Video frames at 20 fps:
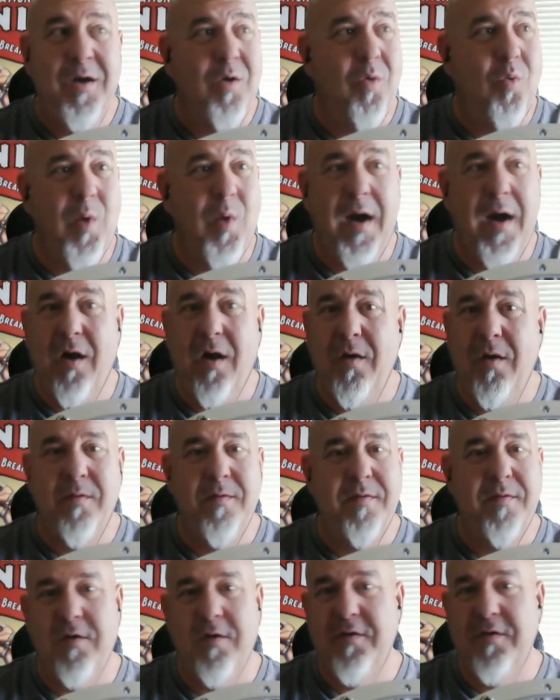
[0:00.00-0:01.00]
where
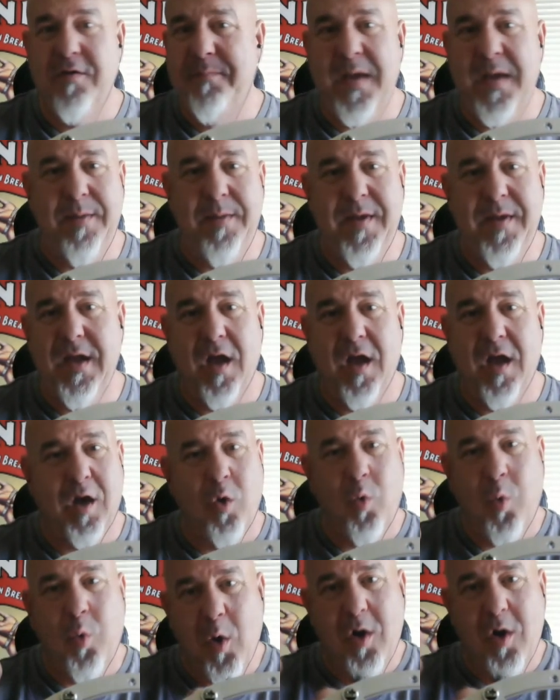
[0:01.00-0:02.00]
there's maybe a
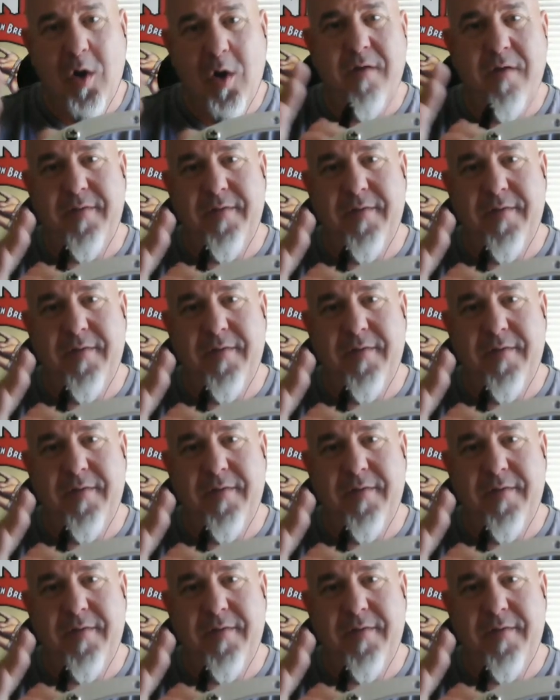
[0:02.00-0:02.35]
quarter of